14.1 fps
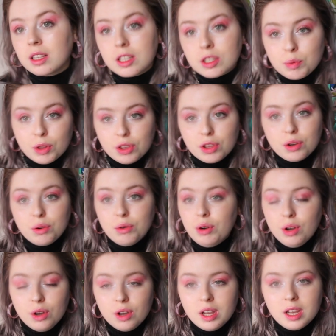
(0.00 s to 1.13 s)
this with you,
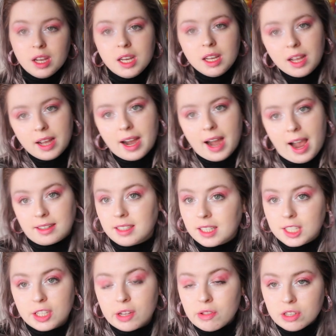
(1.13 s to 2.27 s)
acting
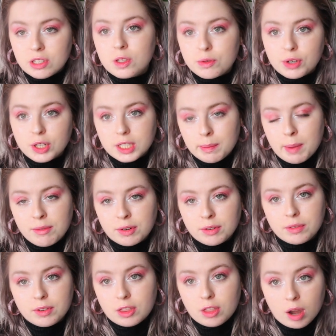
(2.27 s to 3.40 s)
as though this is the first time
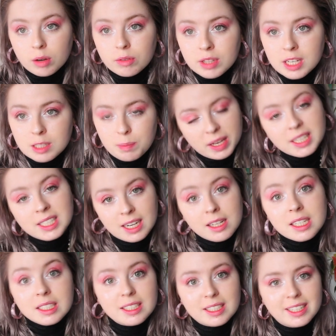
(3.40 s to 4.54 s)
I've thought of this because it
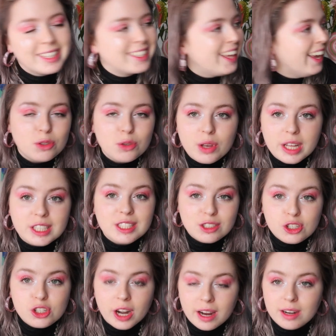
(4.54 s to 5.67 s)
is. And it's, it's
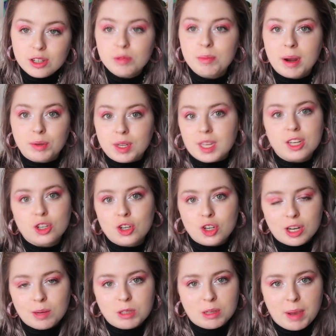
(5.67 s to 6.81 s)
changed my
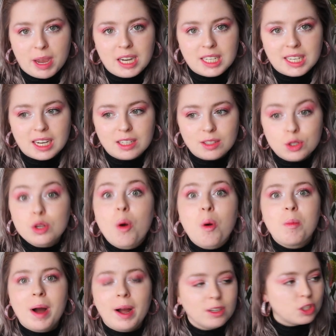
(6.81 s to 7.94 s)
relationship to painting so
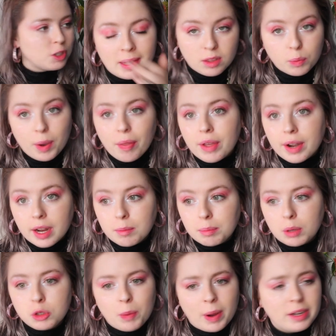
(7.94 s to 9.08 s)
much in the way that I
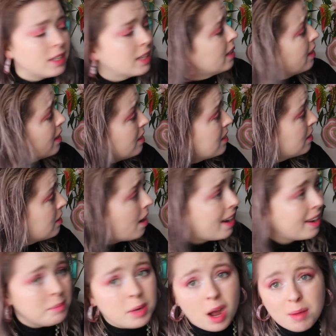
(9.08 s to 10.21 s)
approach painting. And like, listen,
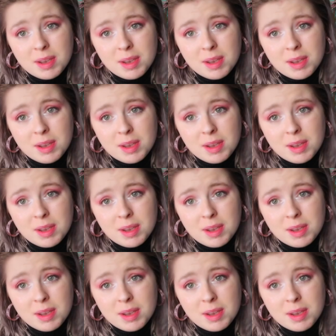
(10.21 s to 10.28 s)
I'm not